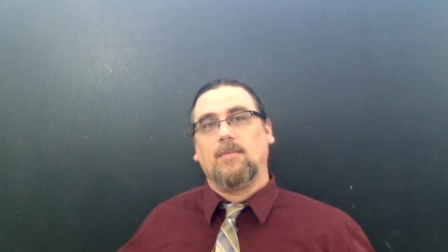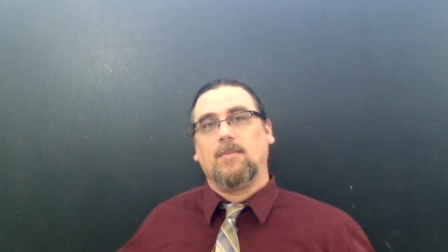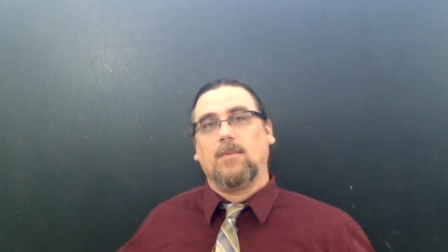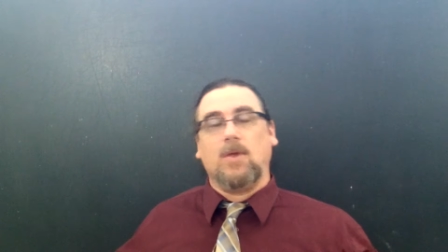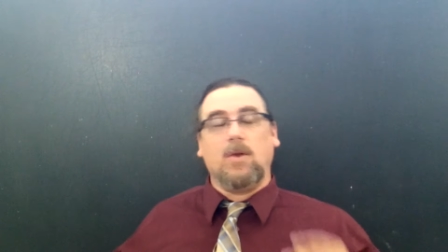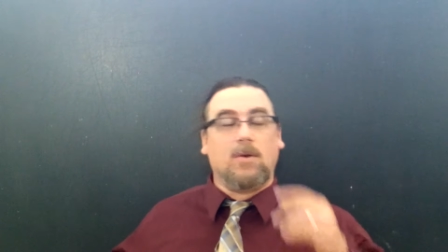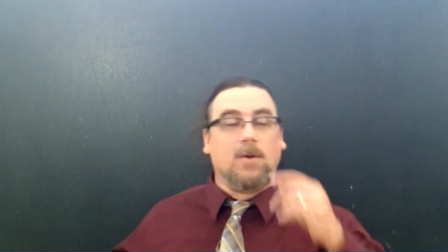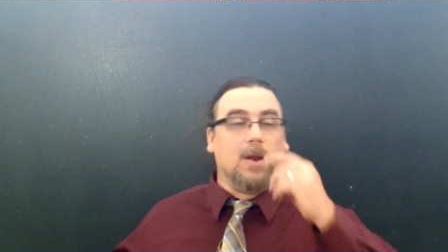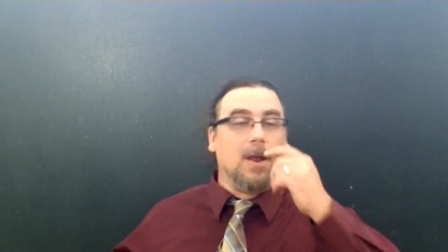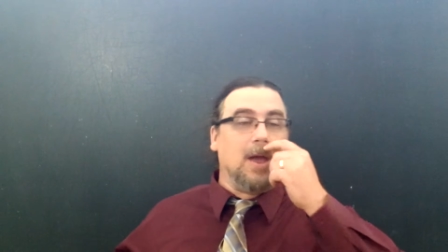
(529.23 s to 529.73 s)

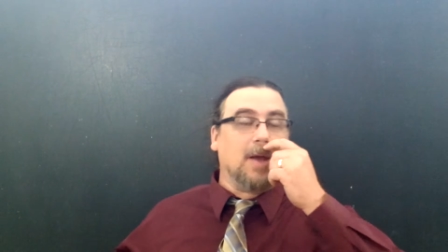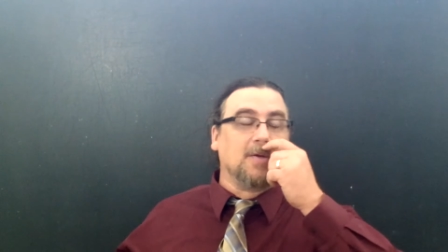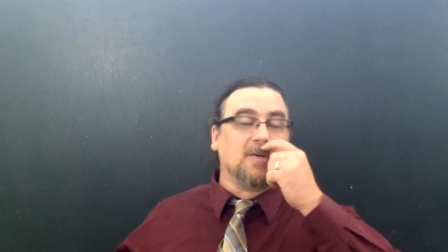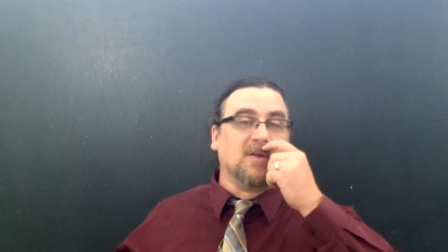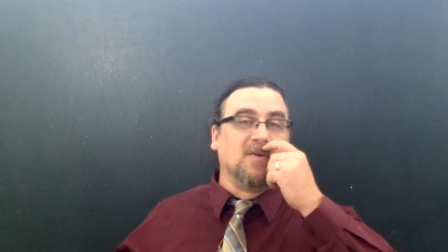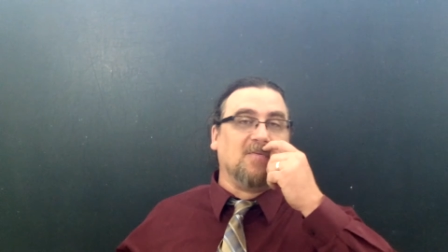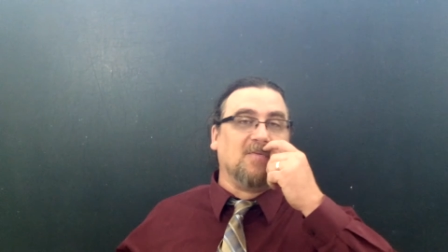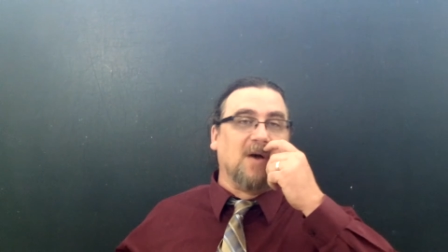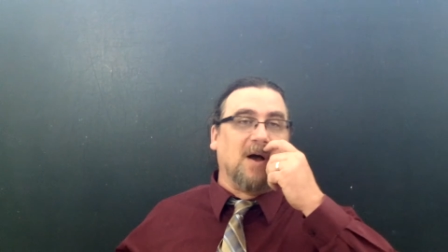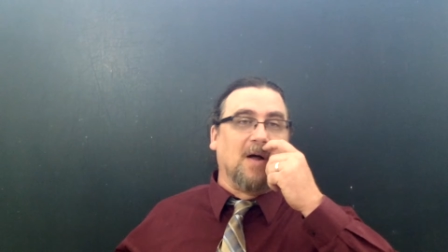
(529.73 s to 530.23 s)
You can
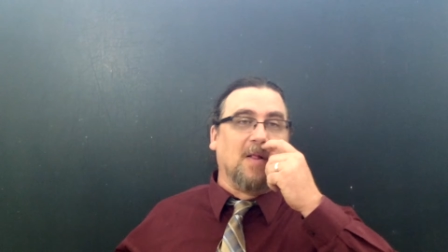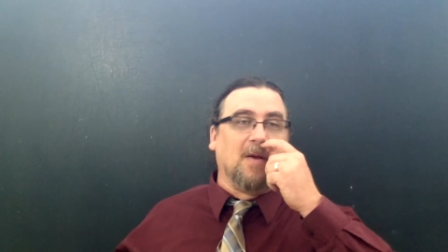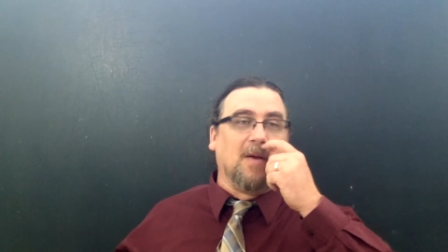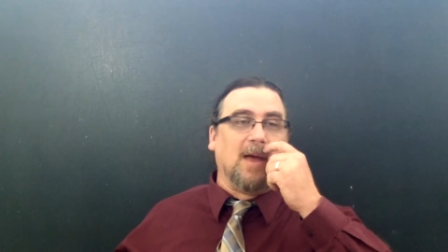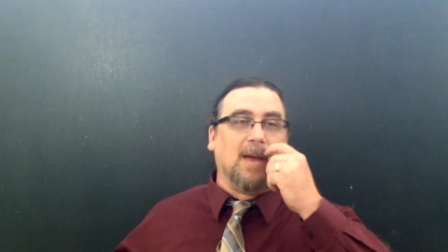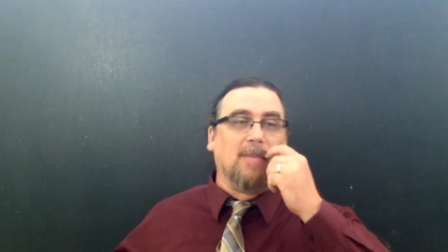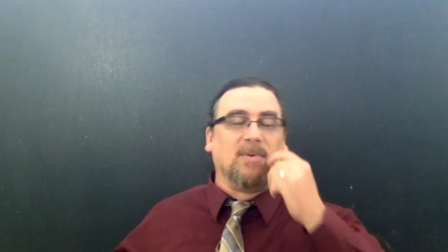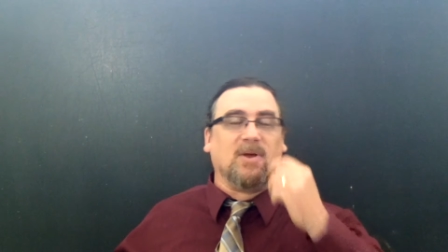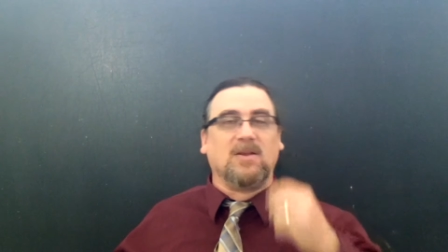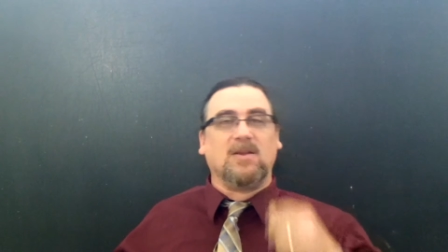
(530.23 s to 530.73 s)
actually follow
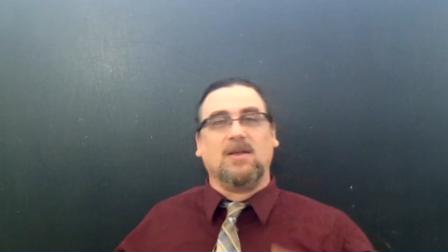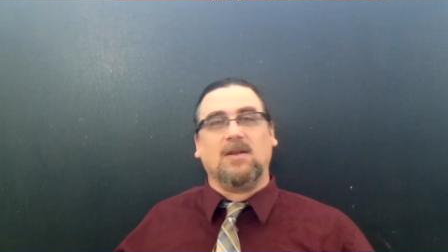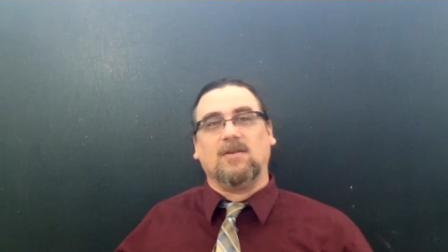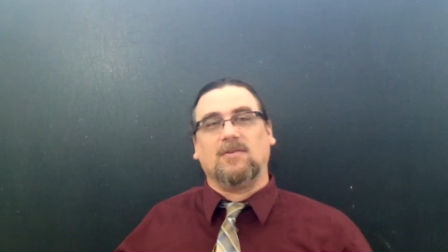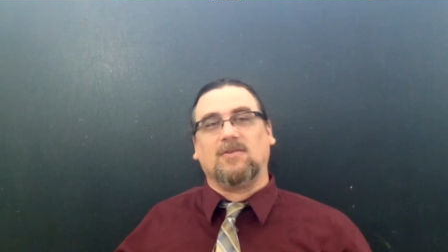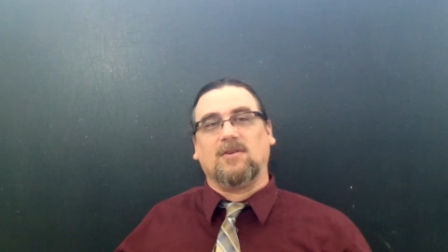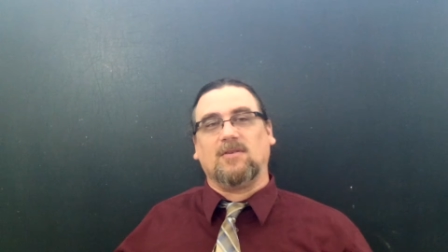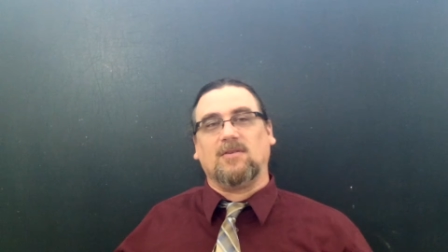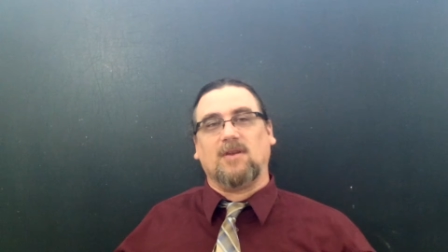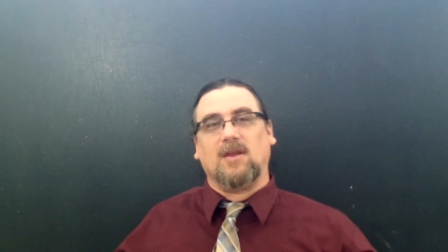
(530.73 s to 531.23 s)

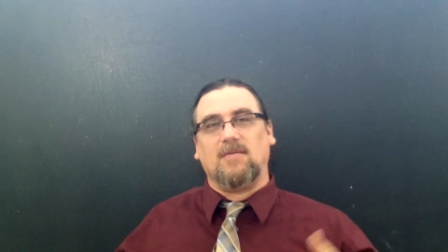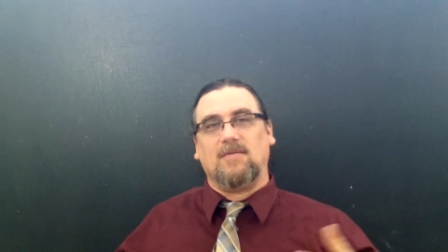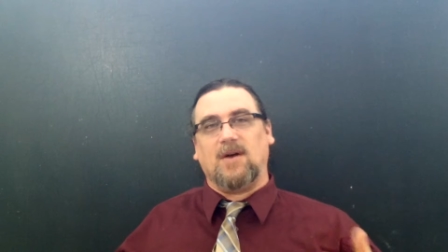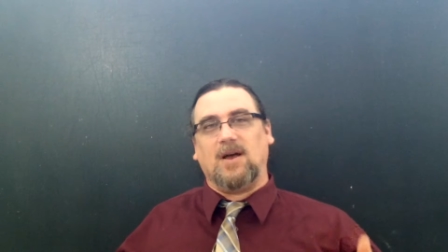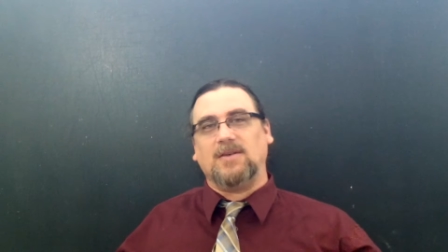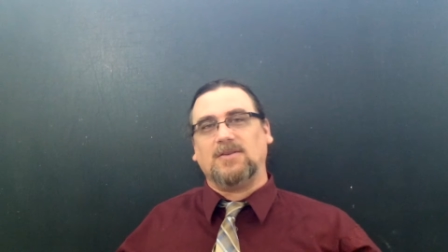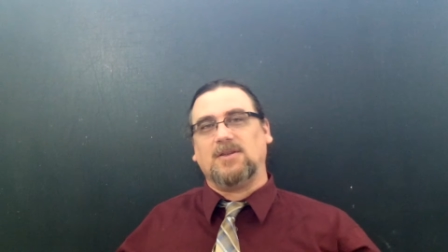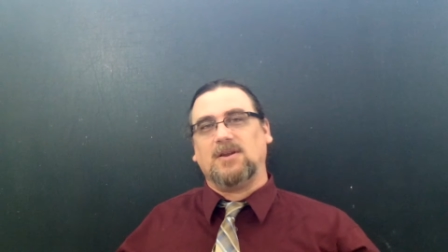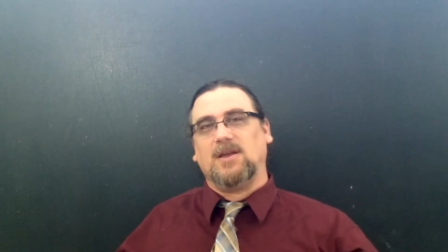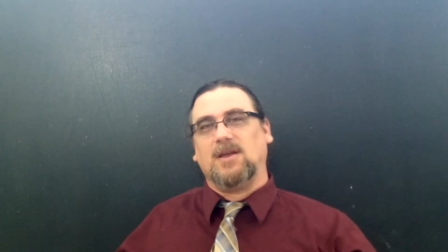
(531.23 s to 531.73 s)
Epictetus'
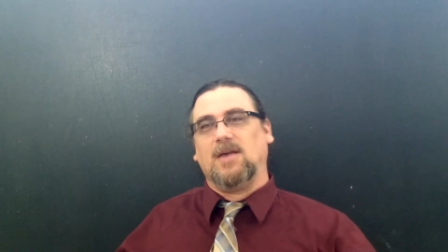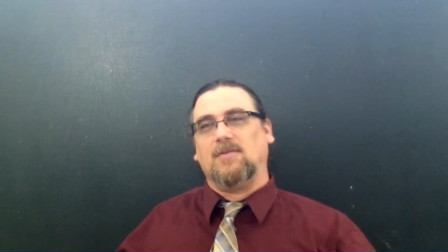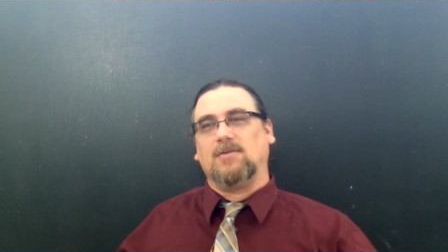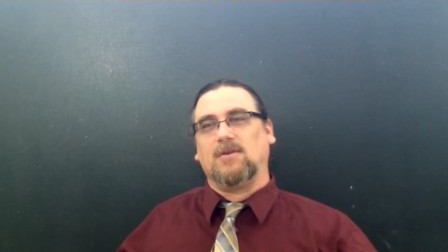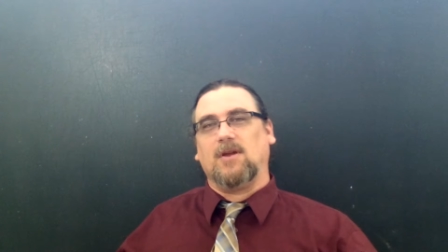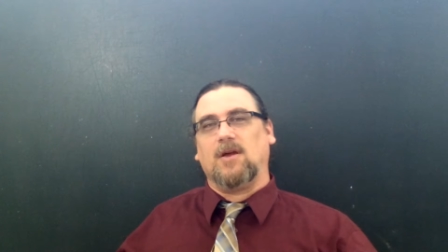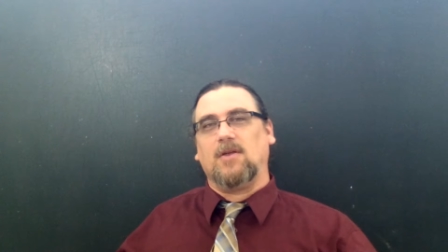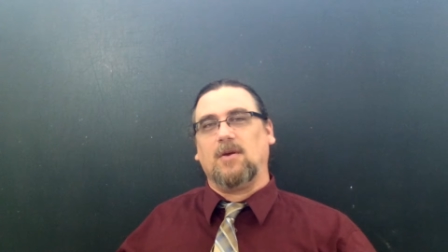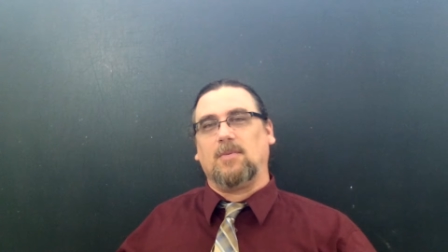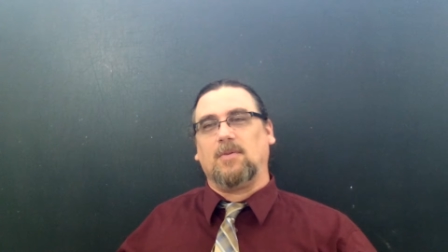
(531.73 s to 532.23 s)
advice that he gives
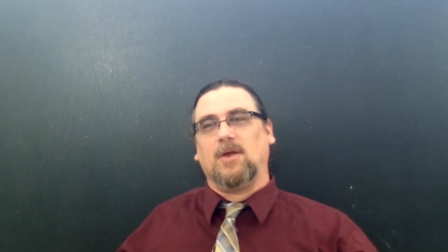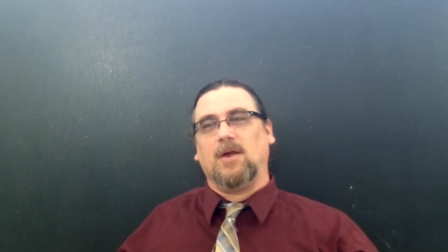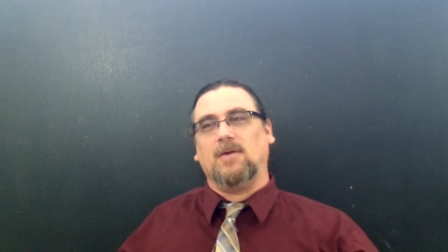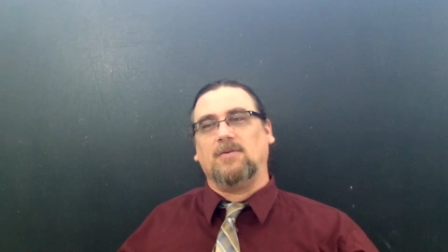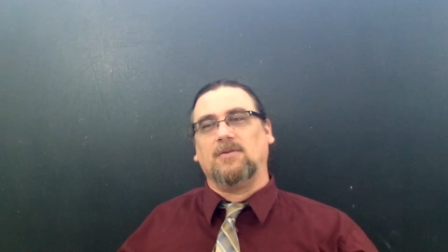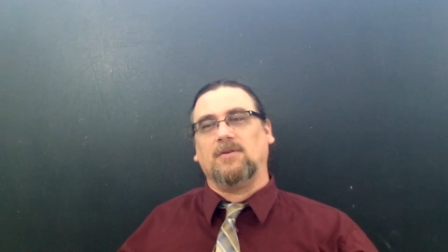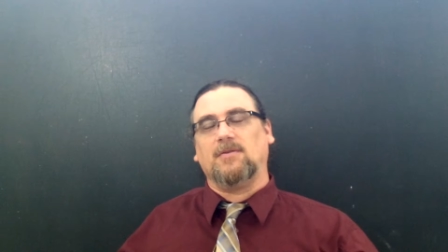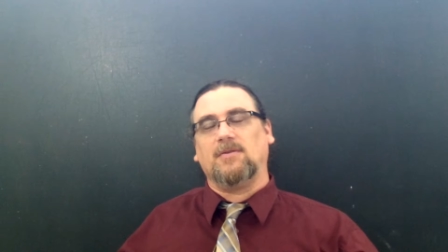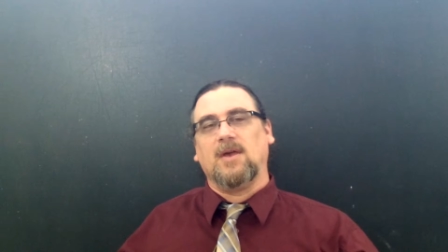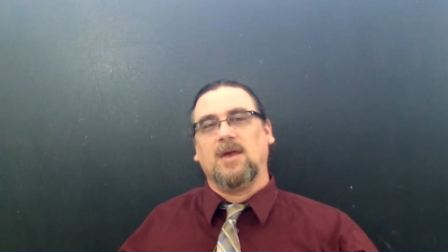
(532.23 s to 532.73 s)
in other
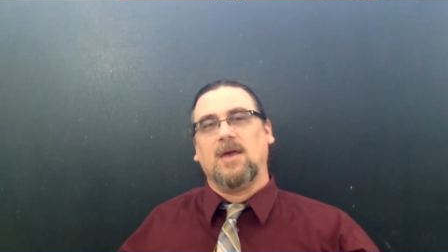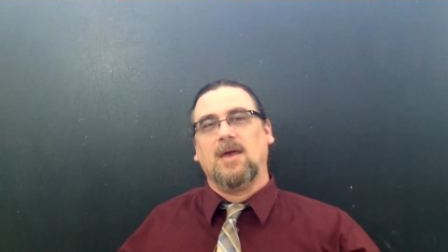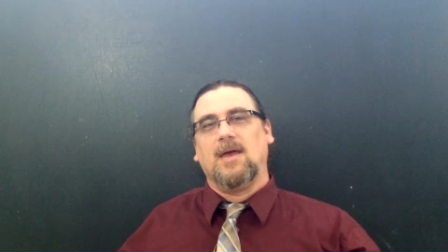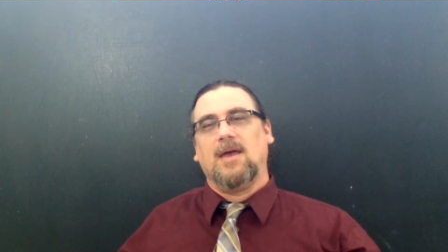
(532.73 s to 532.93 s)
places